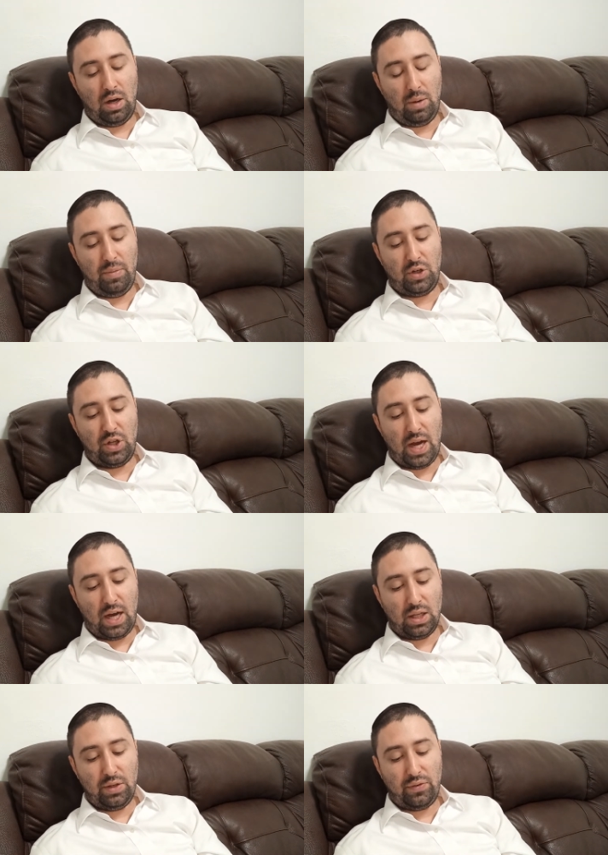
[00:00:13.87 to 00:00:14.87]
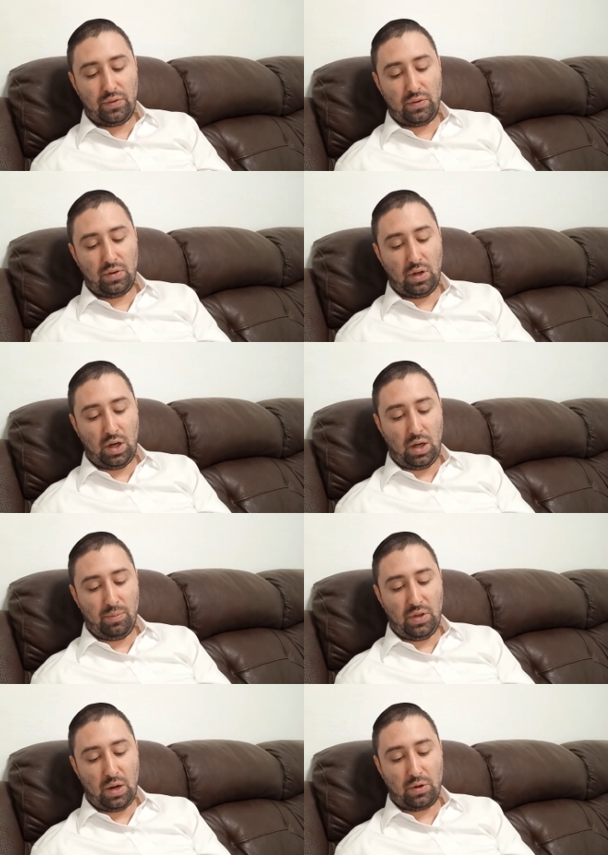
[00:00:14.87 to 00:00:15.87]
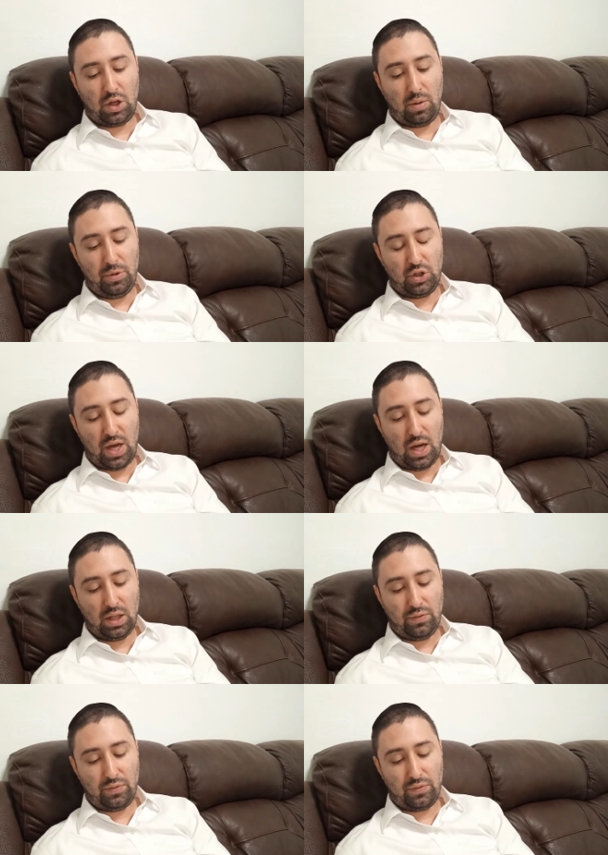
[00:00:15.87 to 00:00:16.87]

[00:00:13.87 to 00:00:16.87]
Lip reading: Mishnah Aleph. Today we're going to talk about Mishnah Aleph.